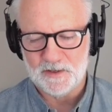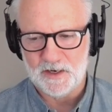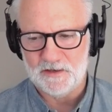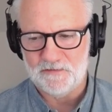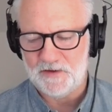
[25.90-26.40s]

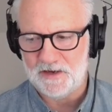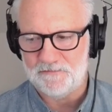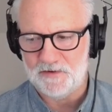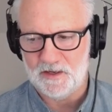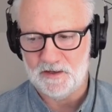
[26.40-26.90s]
kind of
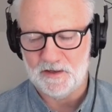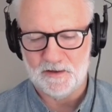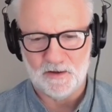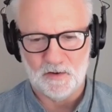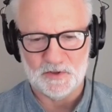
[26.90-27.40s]
having
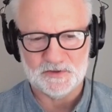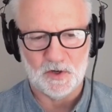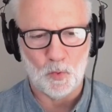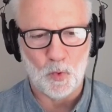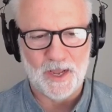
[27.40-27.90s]

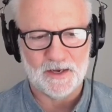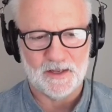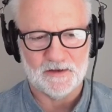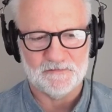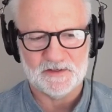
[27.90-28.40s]
almost an
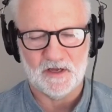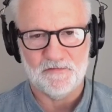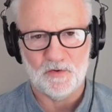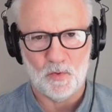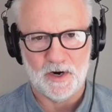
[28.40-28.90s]
awakening of
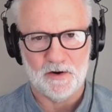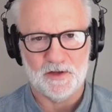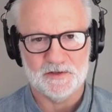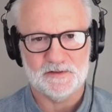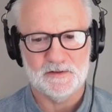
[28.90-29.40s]

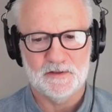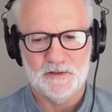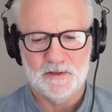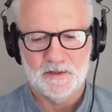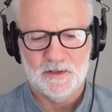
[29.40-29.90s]
self-awareness
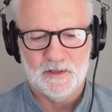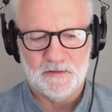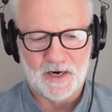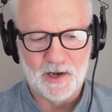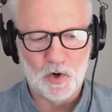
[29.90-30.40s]

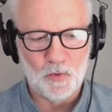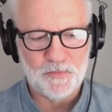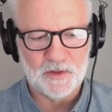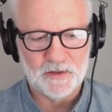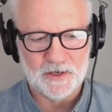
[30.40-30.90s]
that I
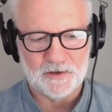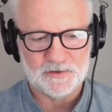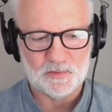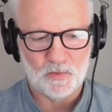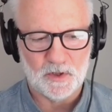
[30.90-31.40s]
hope that
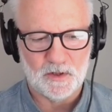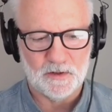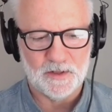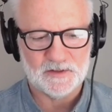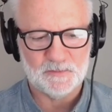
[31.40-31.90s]
leaders
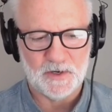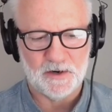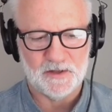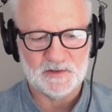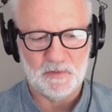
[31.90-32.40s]
will
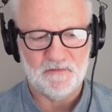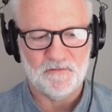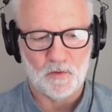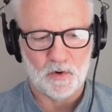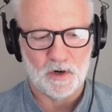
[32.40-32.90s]
experience
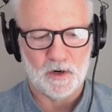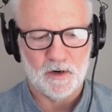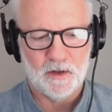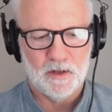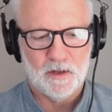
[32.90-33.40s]

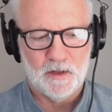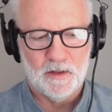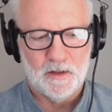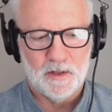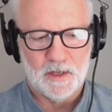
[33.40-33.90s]
before
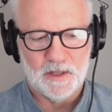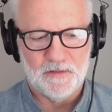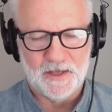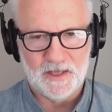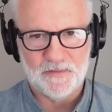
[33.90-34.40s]

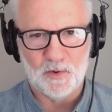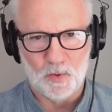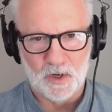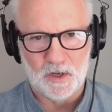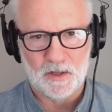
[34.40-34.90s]
they hit
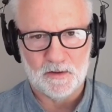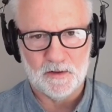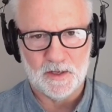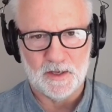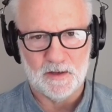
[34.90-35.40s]
the wall,
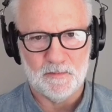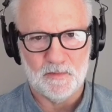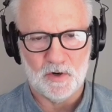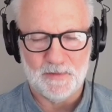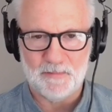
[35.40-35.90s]

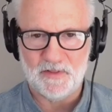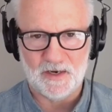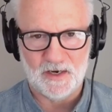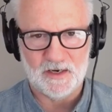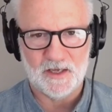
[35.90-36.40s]
or maybe
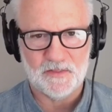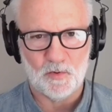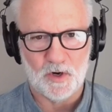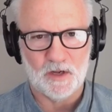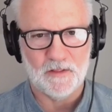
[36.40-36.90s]
they need to hit
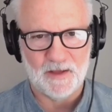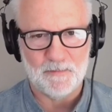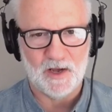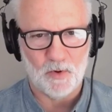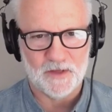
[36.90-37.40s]
the wall, and
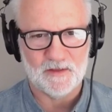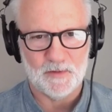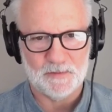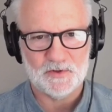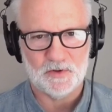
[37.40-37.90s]
that might wake
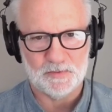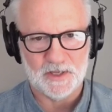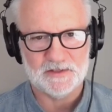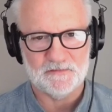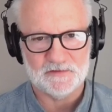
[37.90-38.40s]
them up to a
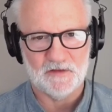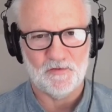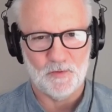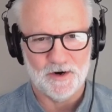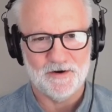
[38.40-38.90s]
place of
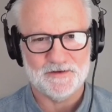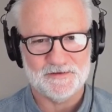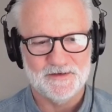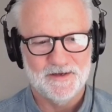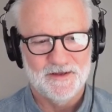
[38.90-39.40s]

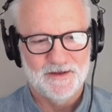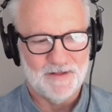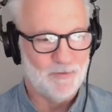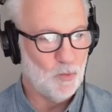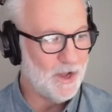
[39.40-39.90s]
self-awareness.
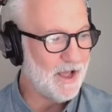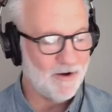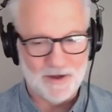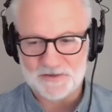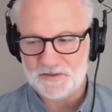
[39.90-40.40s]
Like,
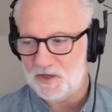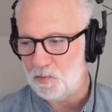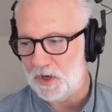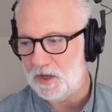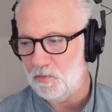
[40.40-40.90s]
wow, I just
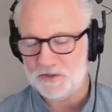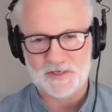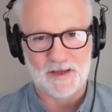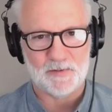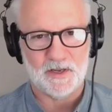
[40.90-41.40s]
hit a wall.
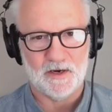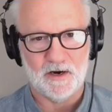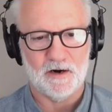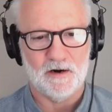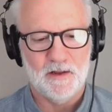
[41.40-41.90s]
What's happening
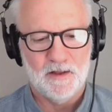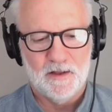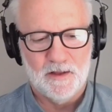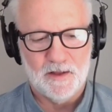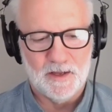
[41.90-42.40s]
here?
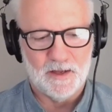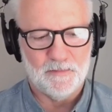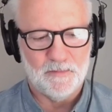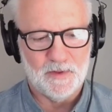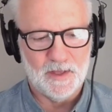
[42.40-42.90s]

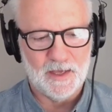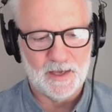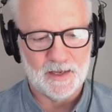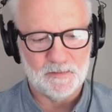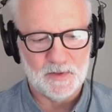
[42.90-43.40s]

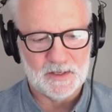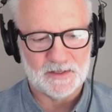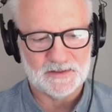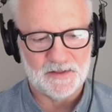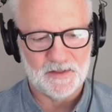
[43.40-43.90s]
And
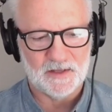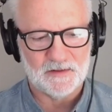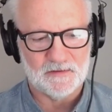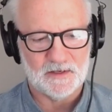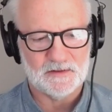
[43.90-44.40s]
because I
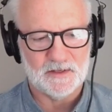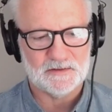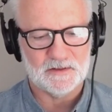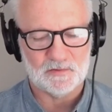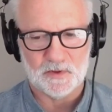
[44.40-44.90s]
think that
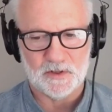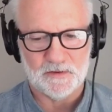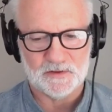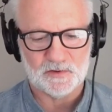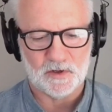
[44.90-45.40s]
this is
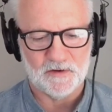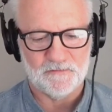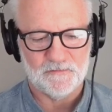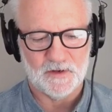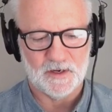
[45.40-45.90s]
really the sort
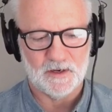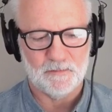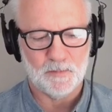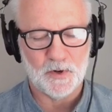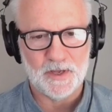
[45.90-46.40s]
of
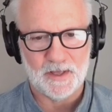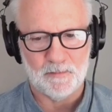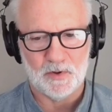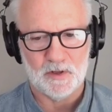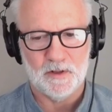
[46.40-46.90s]

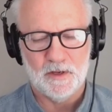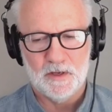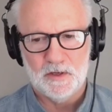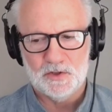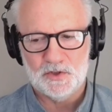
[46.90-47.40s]
preamble
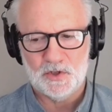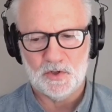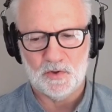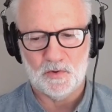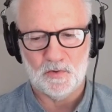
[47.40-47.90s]

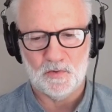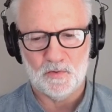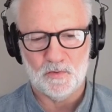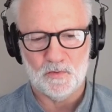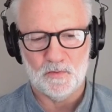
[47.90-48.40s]

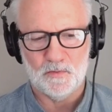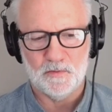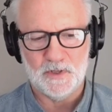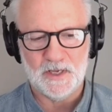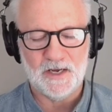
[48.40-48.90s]
to
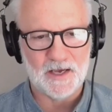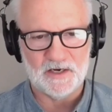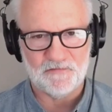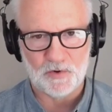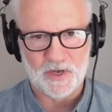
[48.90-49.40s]
any
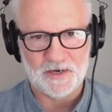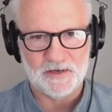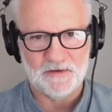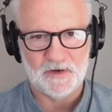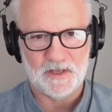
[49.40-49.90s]
kind of
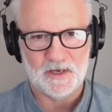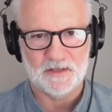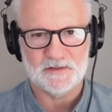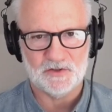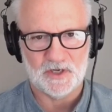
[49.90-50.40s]
creativity,
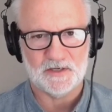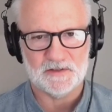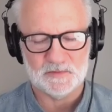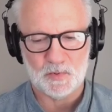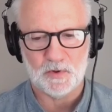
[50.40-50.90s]
and it's a
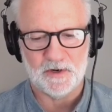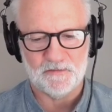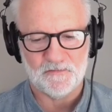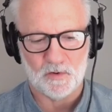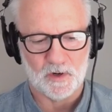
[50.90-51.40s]
genesis
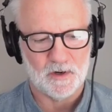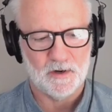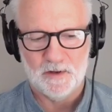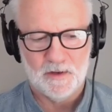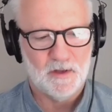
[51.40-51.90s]
point
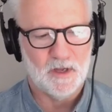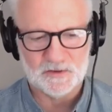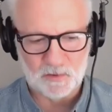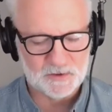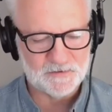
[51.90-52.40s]
for
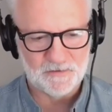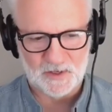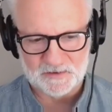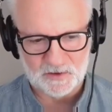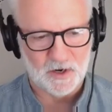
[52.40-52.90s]
all sorts of
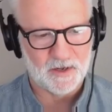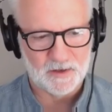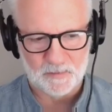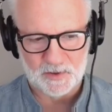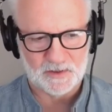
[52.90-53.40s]
things:
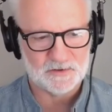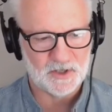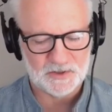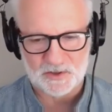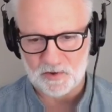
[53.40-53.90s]
starting companies,
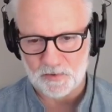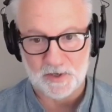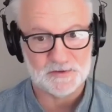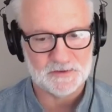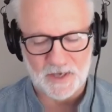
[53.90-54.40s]
changing
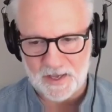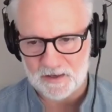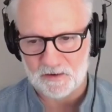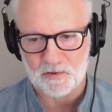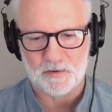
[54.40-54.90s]
careers,
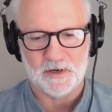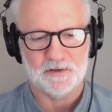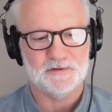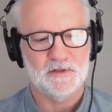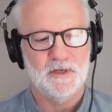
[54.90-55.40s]
staying in
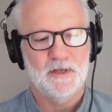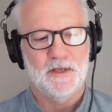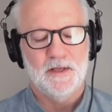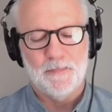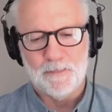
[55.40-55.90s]
careers.
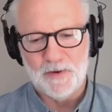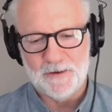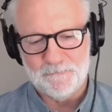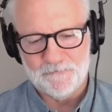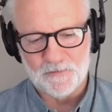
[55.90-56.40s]

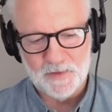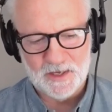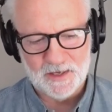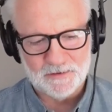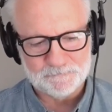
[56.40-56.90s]
But for
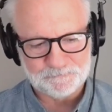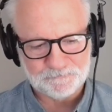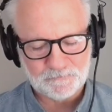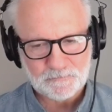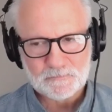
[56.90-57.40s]
me,
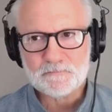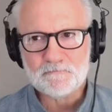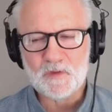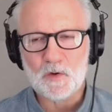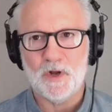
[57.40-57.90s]

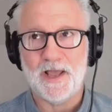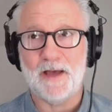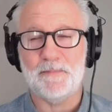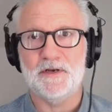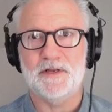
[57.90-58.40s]
what
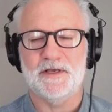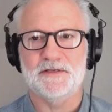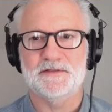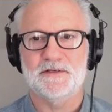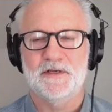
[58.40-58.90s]
happened
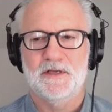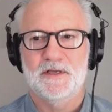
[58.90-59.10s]
is